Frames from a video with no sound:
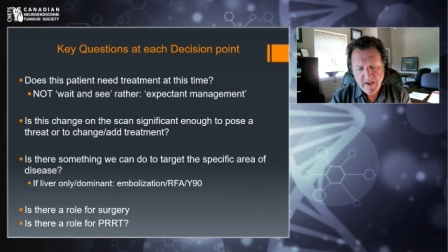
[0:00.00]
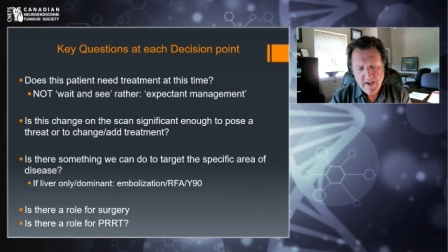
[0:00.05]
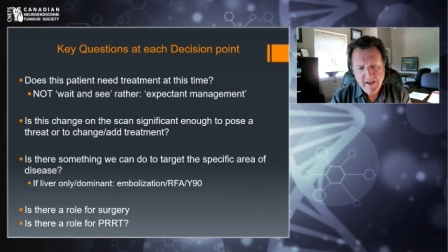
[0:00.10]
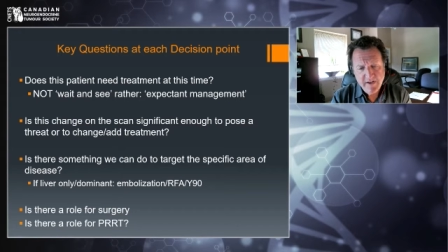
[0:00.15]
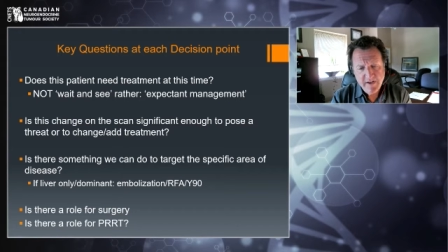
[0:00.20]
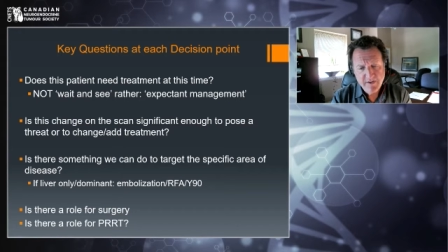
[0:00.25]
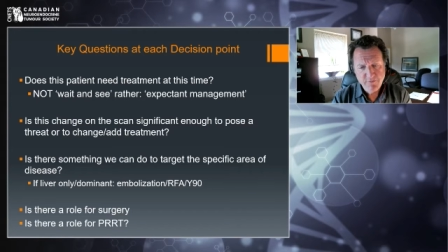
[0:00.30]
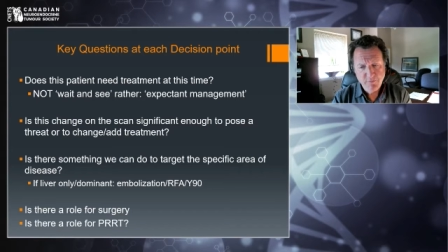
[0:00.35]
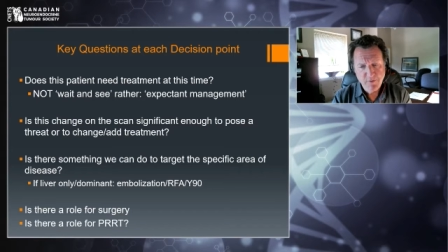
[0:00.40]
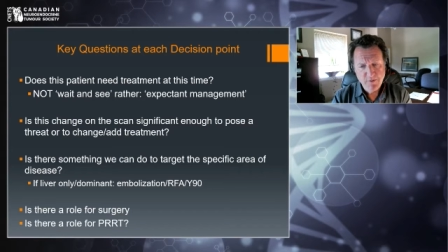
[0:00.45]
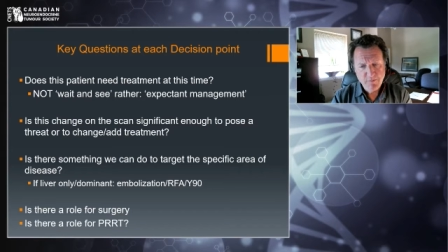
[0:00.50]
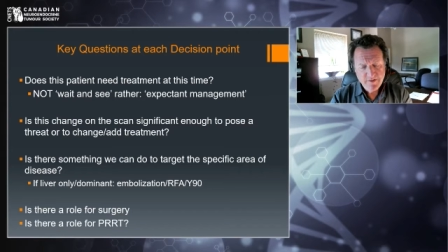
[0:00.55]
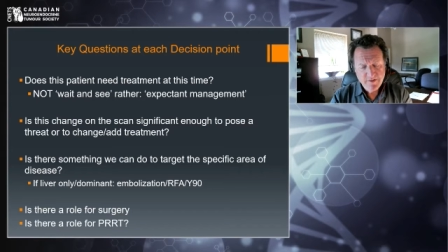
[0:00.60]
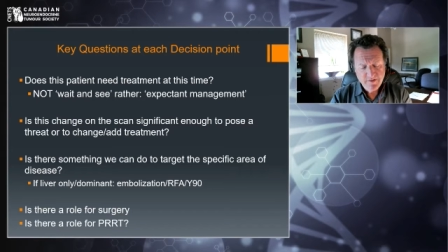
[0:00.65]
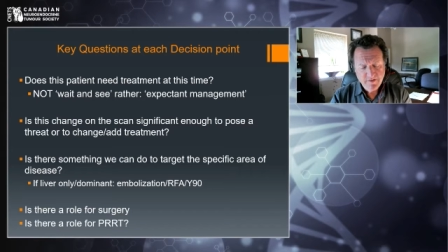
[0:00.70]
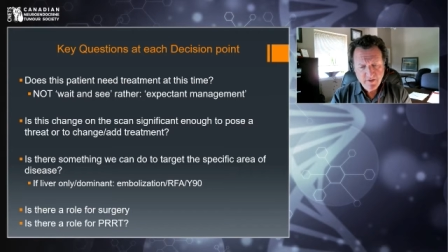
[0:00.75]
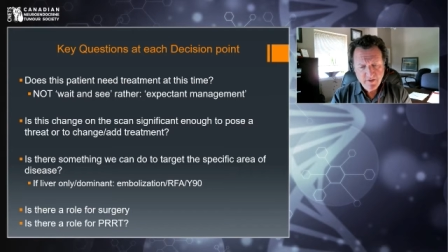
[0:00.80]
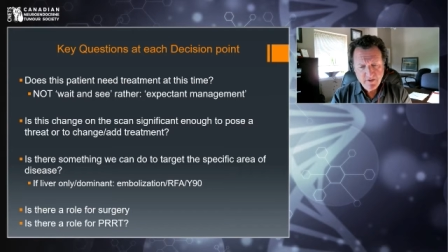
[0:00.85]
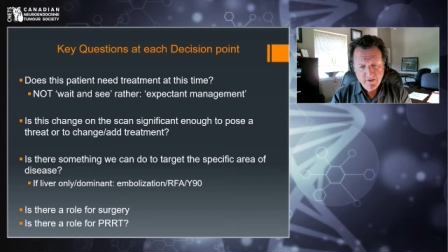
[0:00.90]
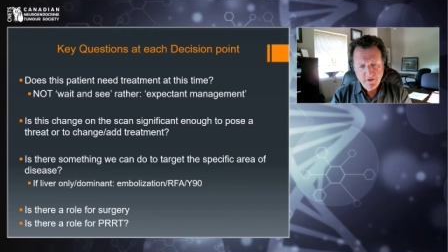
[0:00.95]
and when we
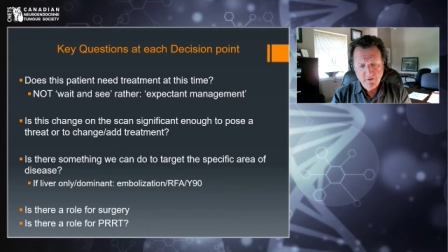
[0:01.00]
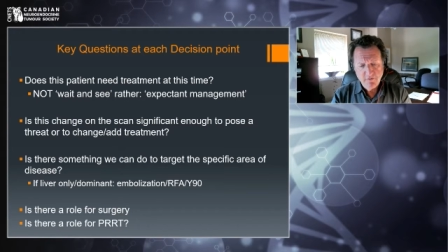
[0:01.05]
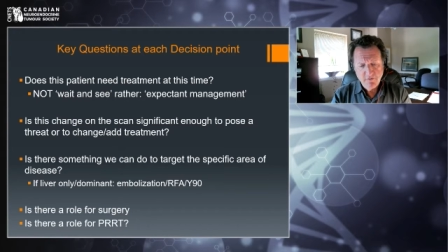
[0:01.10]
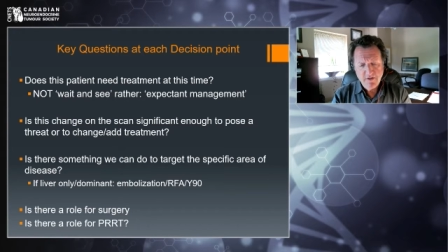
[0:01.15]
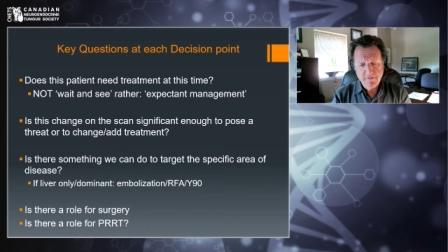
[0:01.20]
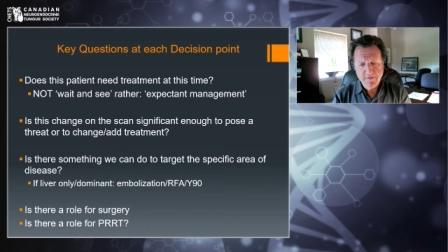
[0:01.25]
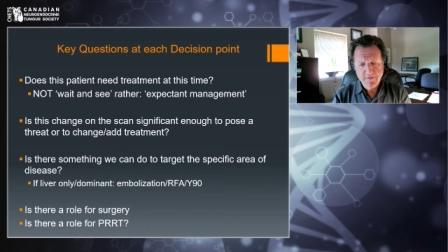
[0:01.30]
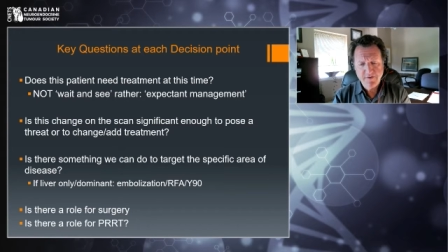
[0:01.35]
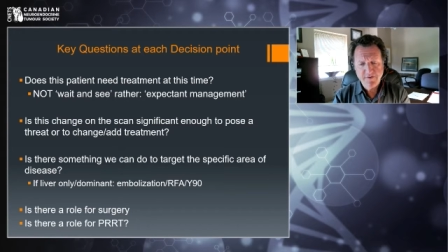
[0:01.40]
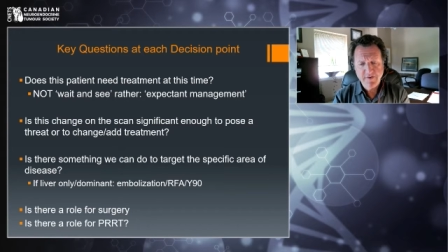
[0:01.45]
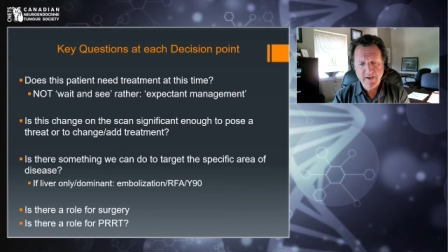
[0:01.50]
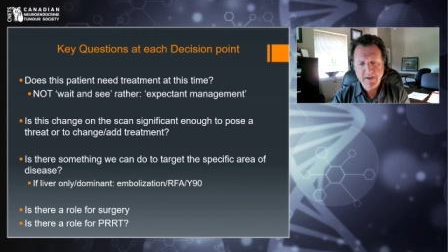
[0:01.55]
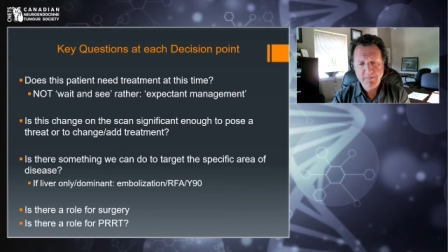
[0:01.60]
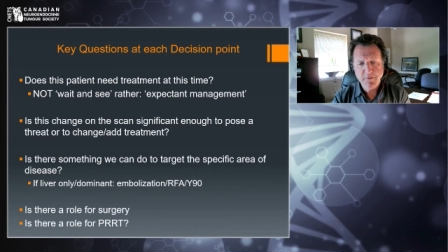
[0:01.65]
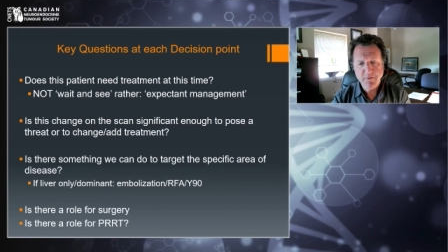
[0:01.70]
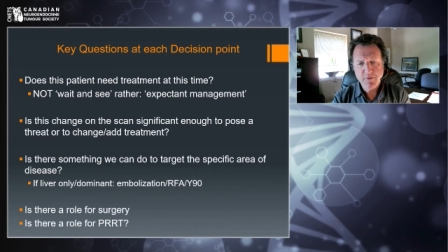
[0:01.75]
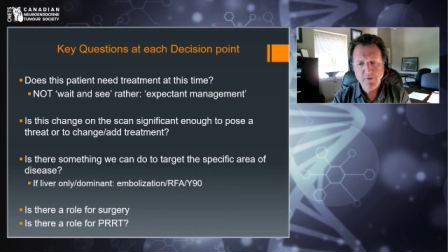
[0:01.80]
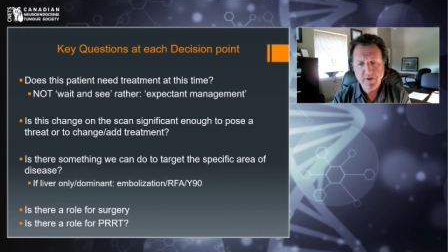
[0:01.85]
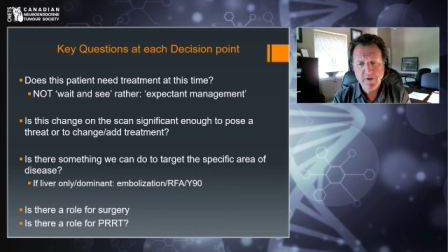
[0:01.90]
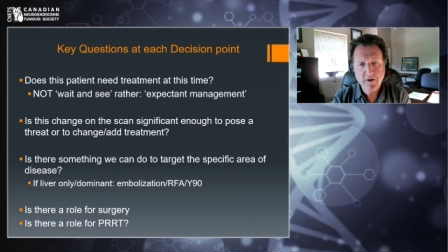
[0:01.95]
sit around the
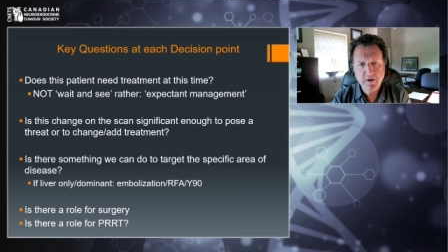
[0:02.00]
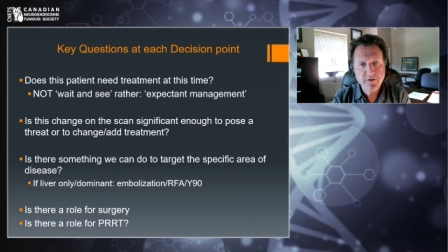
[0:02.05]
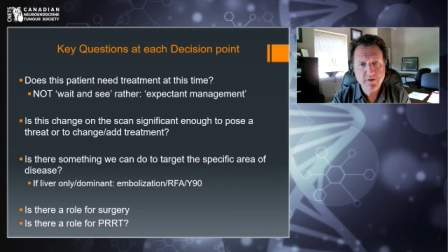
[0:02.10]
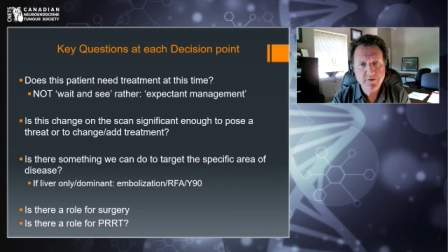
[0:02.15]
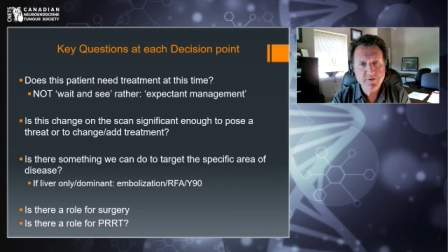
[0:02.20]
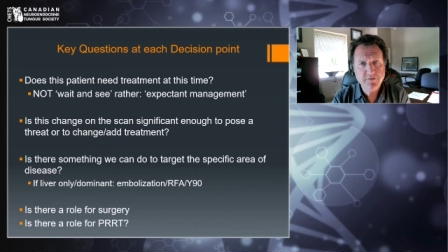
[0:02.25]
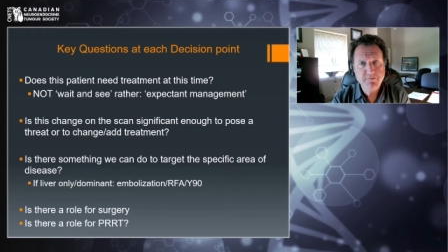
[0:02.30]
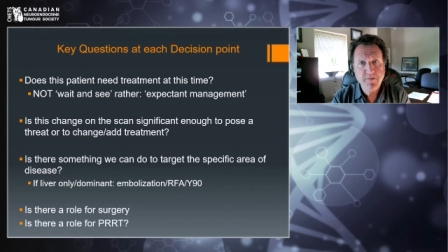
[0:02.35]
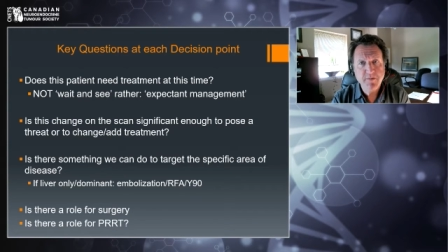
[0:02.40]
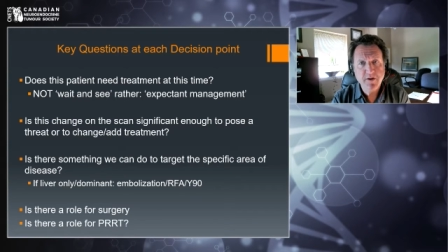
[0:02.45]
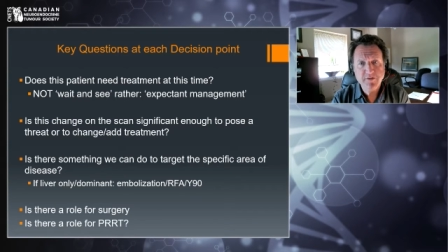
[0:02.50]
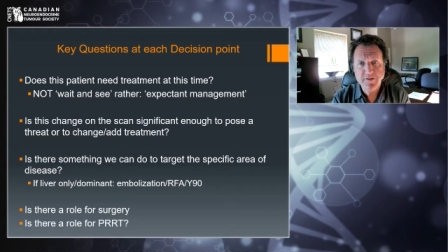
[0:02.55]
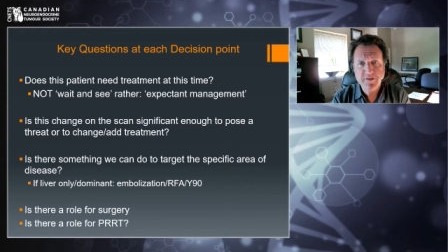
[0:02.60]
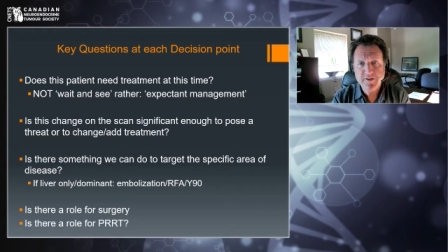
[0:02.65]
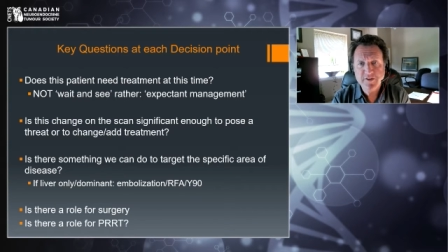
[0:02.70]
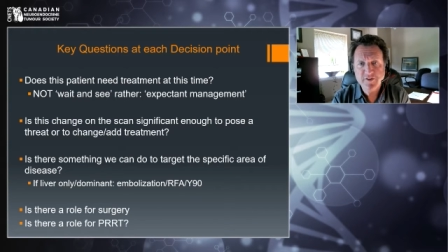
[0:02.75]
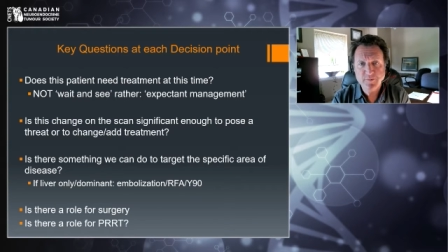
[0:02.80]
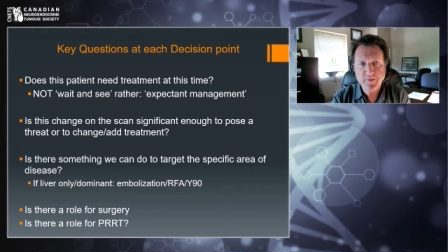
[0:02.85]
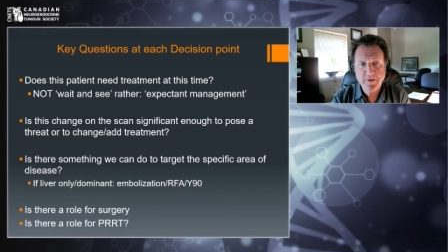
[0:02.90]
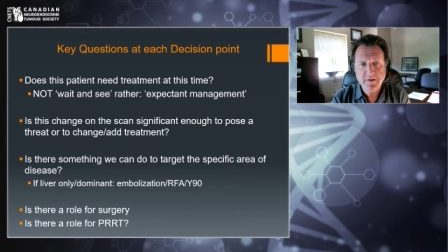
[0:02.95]
table in our
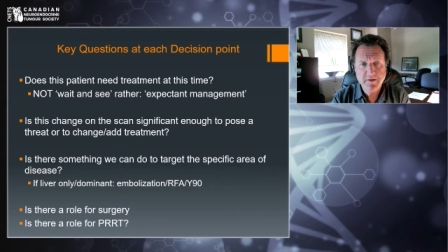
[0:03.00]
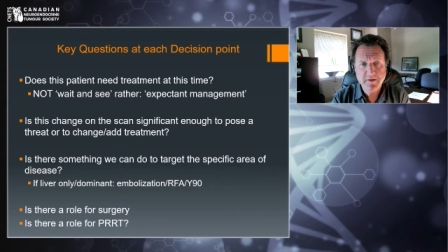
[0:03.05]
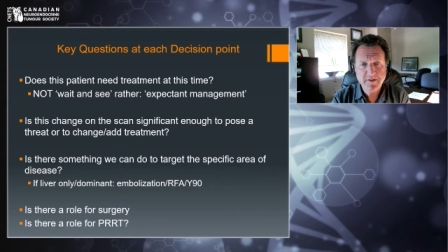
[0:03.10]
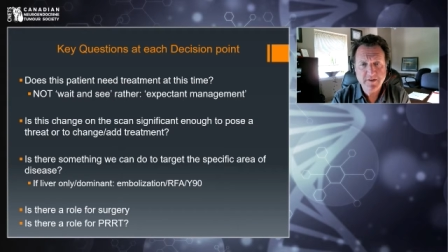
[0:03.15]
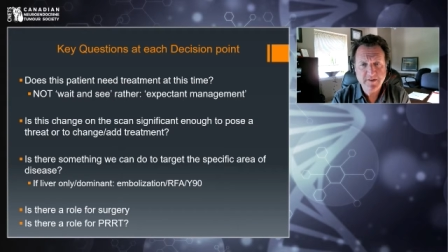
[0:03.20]
multidisciplinary